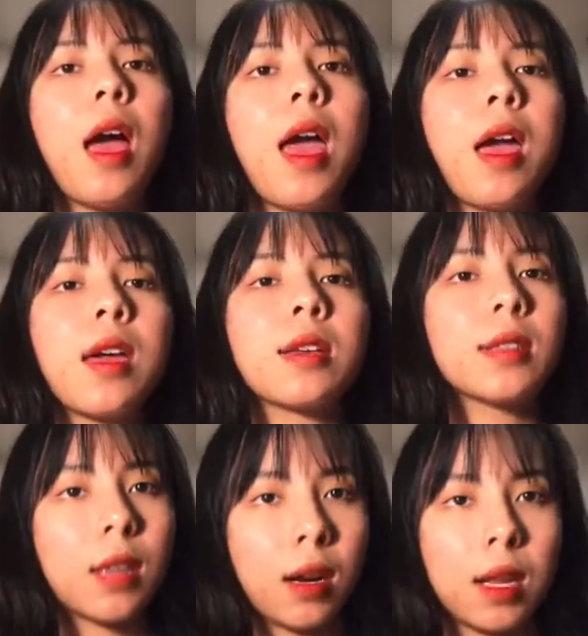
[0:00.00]
A
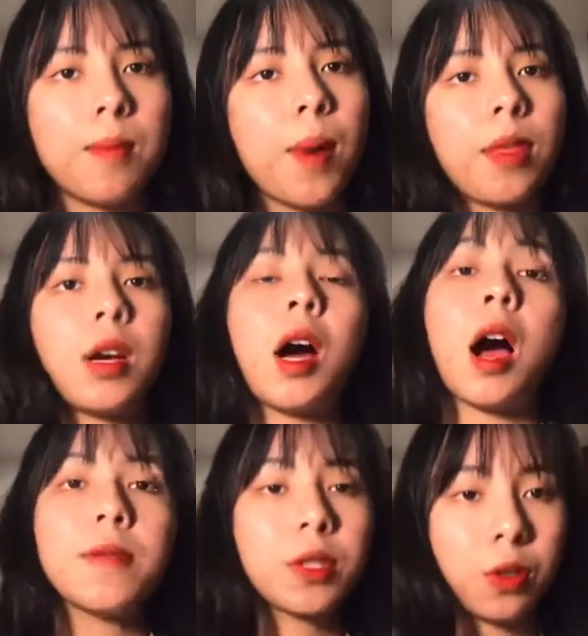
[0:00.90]
study by the
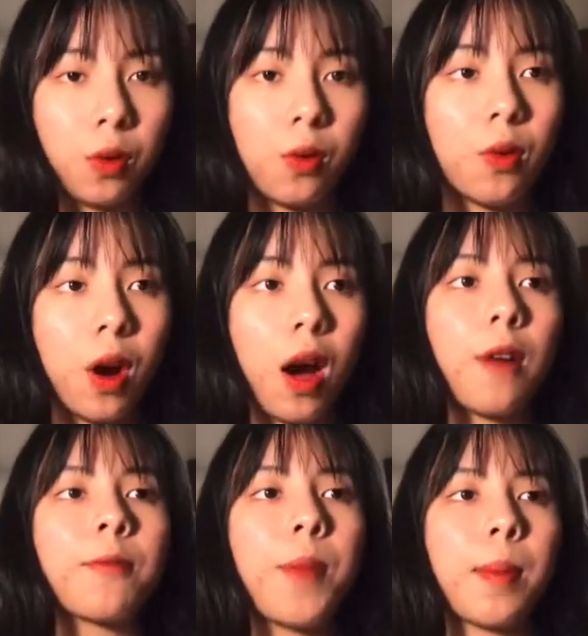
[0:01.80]
Harvard School
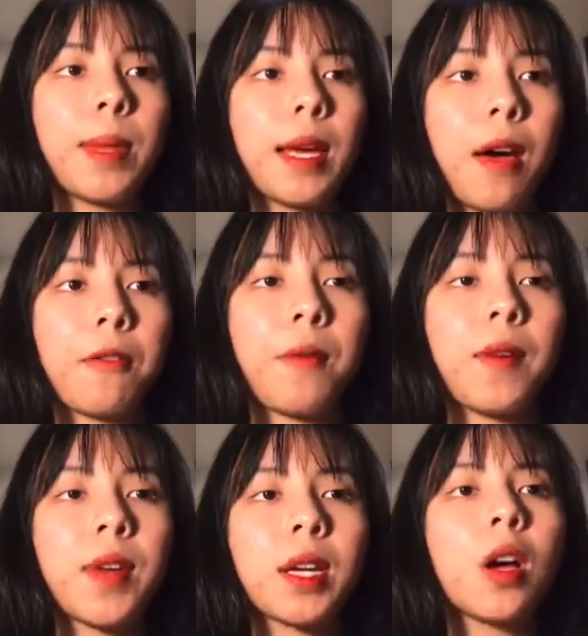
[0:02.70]
of Public Health
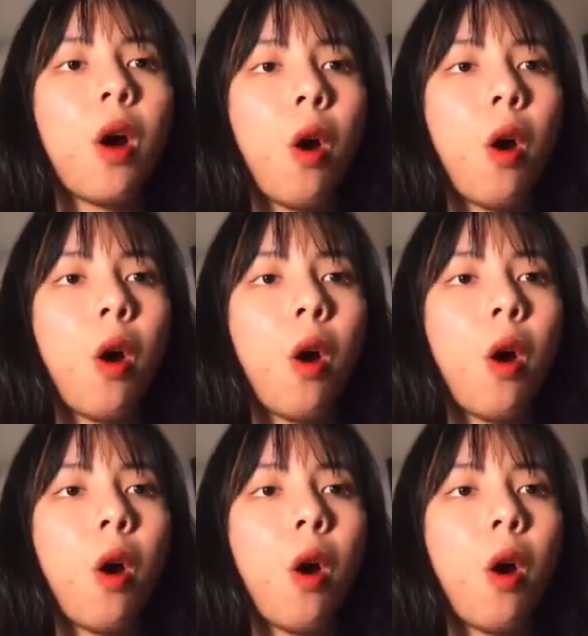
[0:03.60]
found that